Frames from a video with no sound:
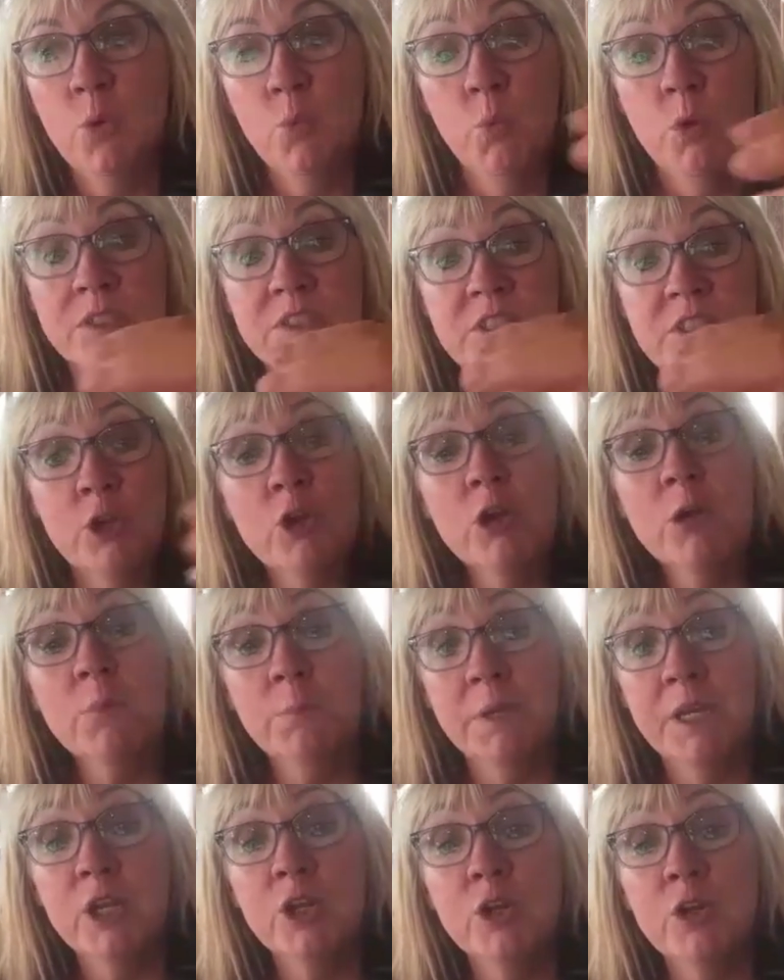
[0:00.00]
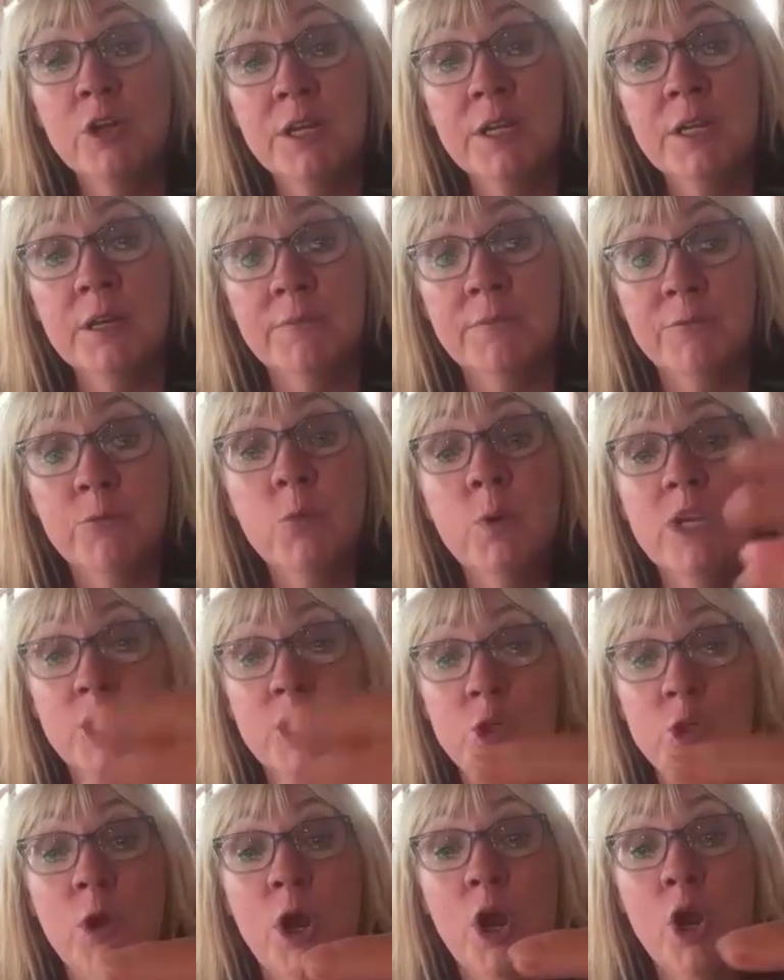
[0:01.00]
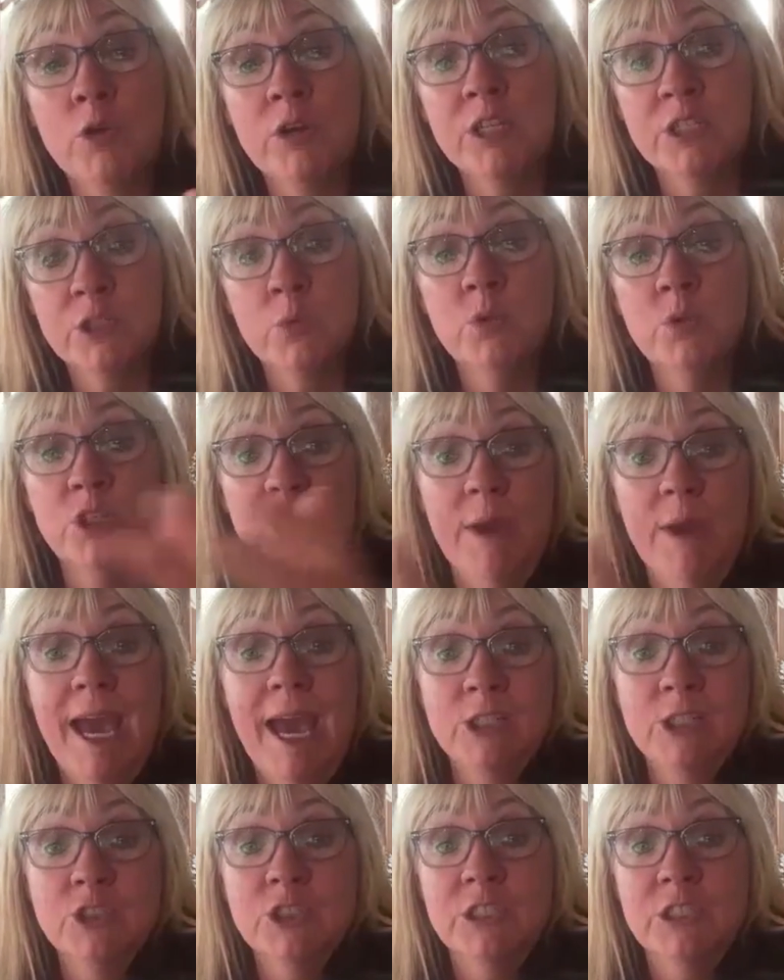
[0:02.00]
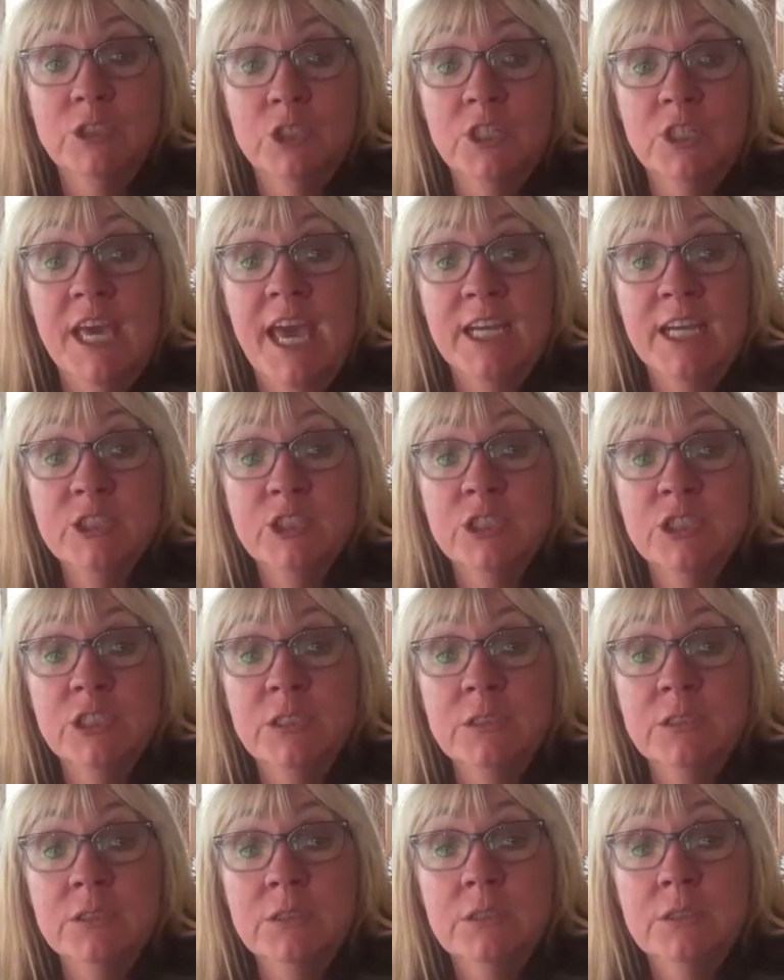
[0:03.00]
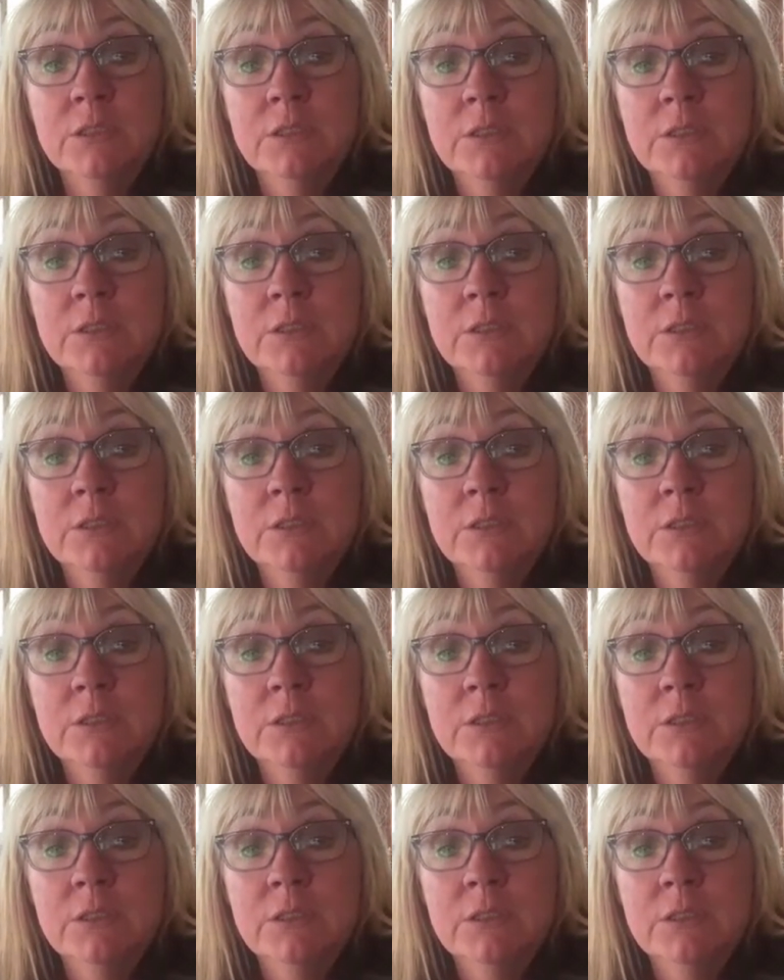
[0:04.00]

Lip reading: Was there a period of when you heard it to when you actually took action?